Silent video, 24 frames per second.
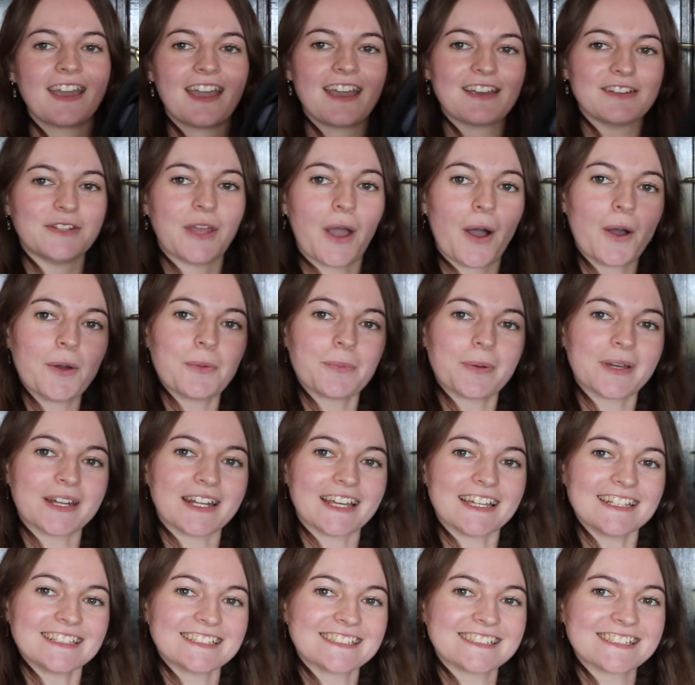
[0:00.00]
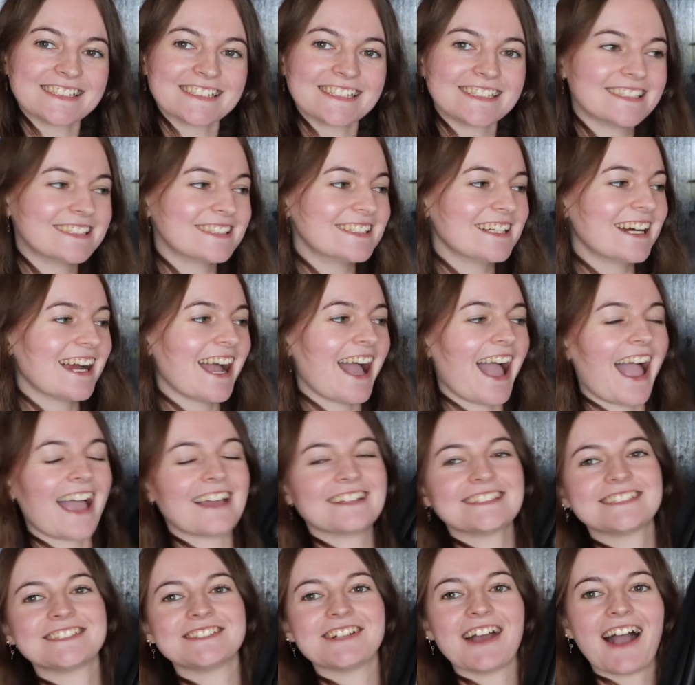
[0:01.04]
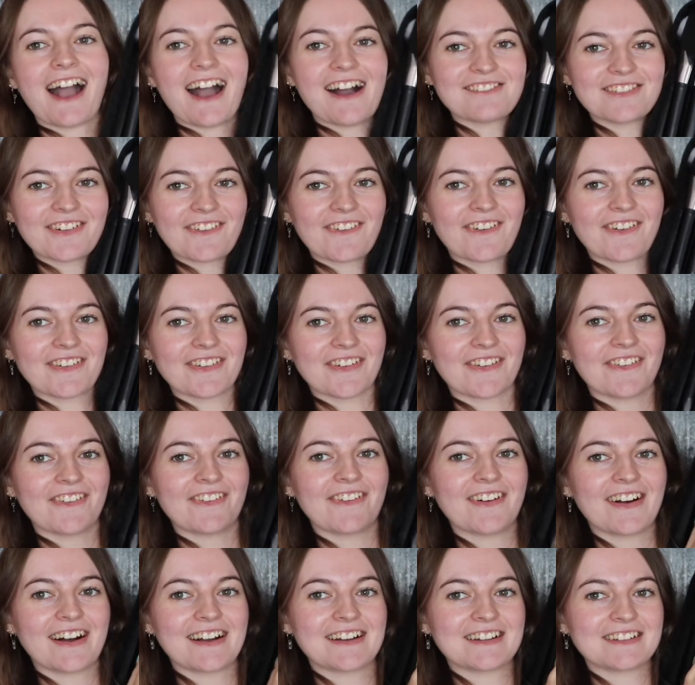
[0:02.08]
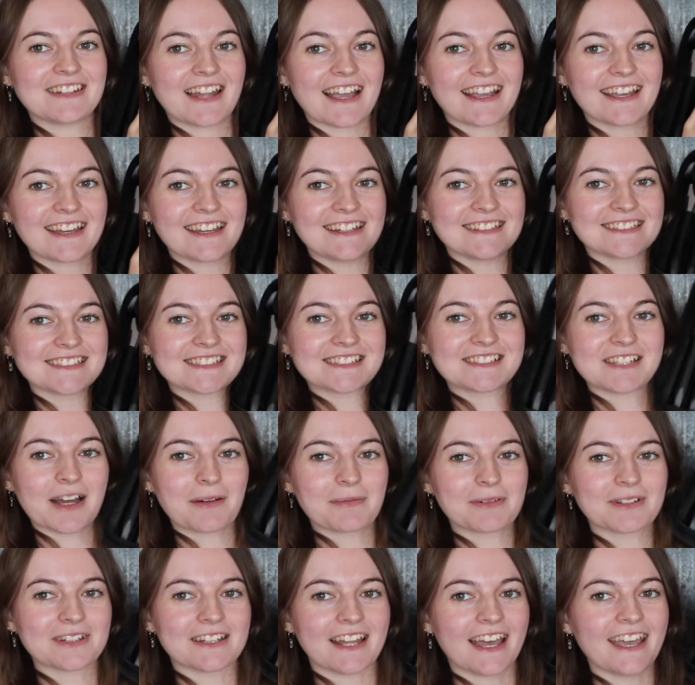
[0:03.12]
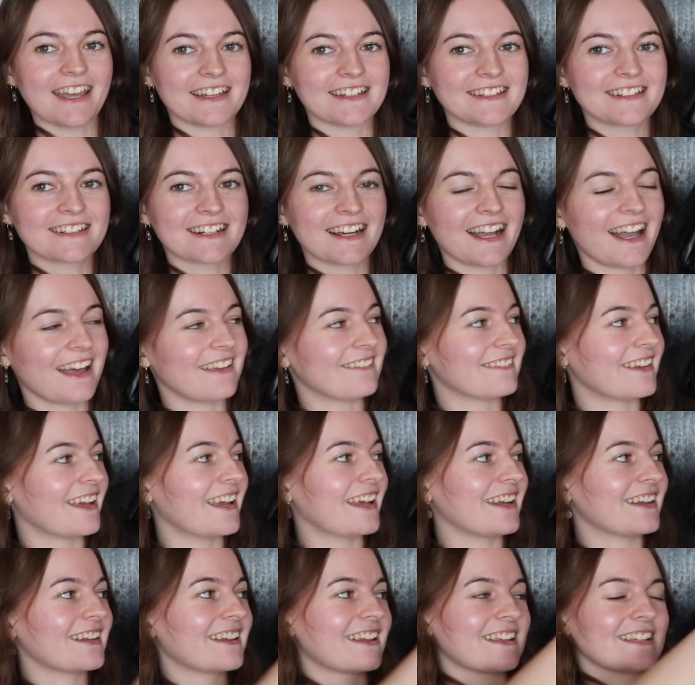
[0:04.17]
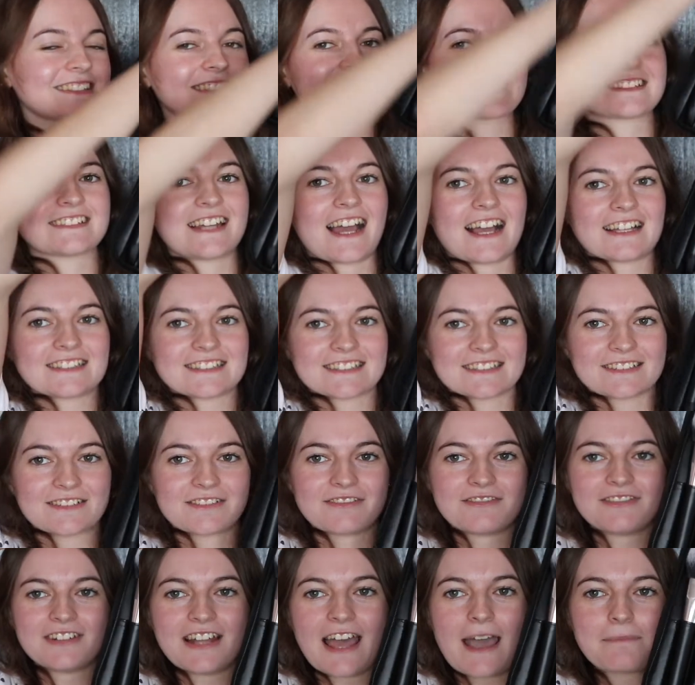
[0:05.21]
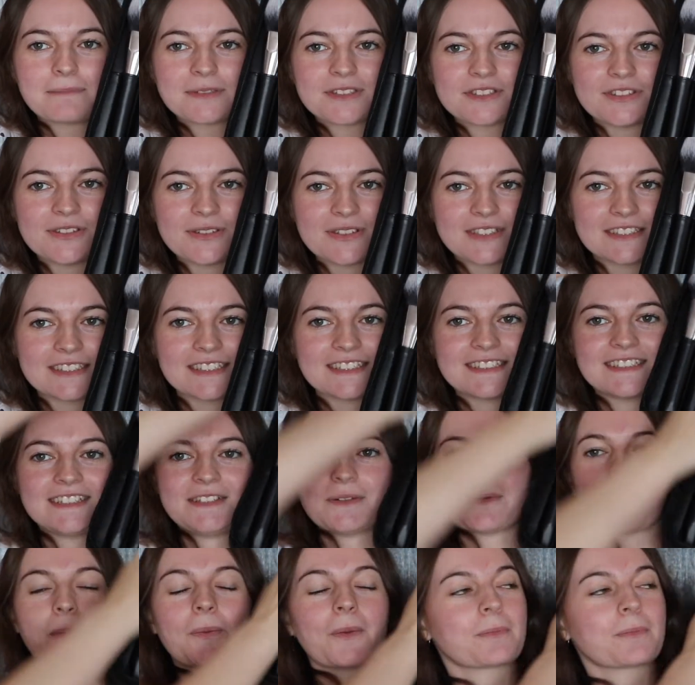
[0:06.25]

you open it, and you have all your, like, it's double layered. And then there's this nice little flap so you can see all the